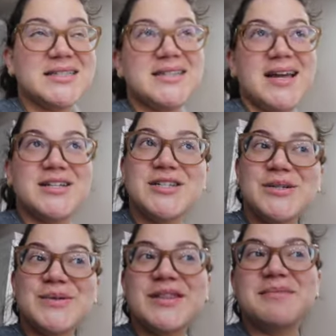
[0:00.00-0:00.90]
Stay
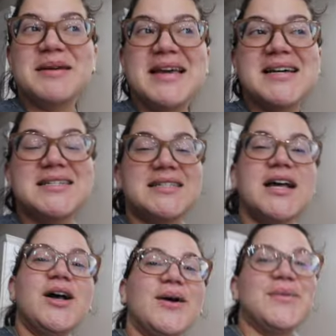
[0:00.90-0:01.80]
tuned because
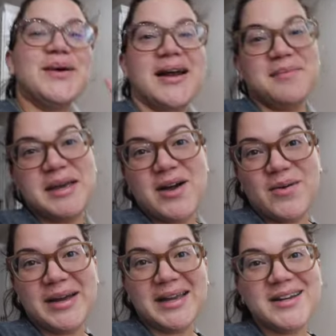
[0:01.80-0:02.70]
we're gonna be
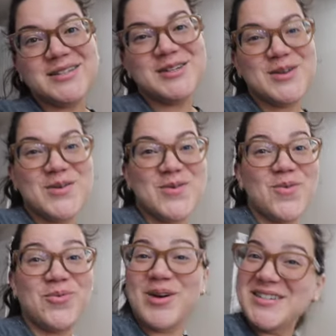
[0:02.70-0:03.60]
going to
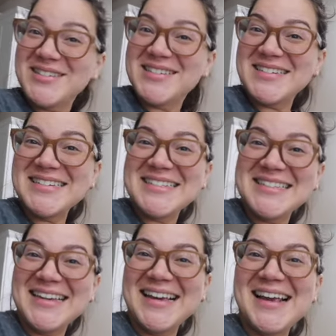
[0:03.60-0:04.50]
Washington
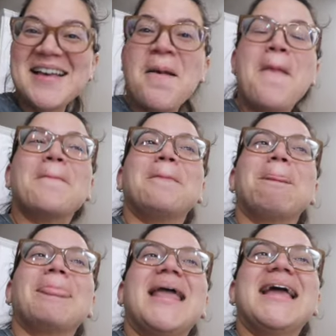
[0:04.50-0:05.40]
DC
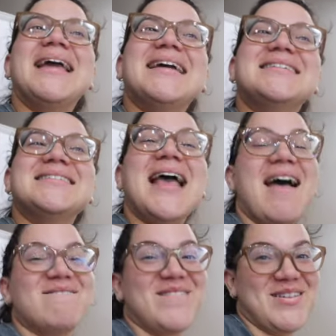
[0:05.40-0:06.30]
and
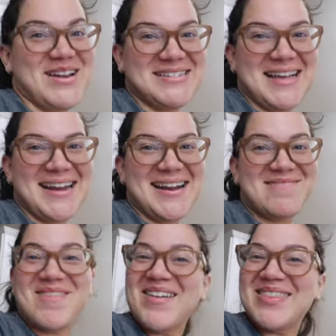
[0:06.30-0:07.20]
I'm very excited
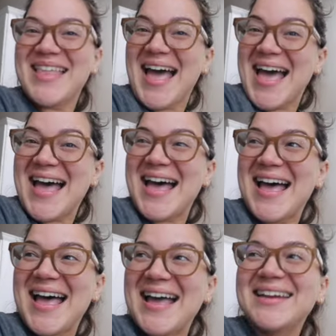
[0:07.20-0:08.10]
about
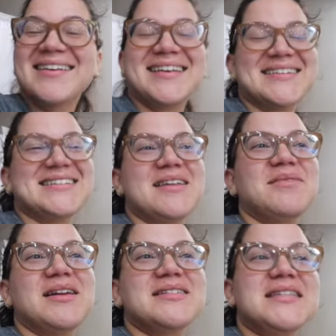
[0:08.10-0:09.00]
that because I'm
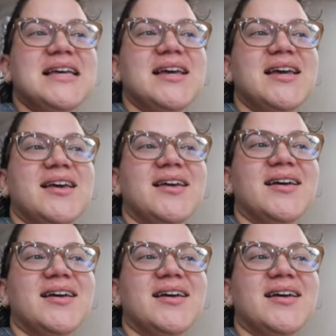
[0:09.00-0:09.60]
gonna see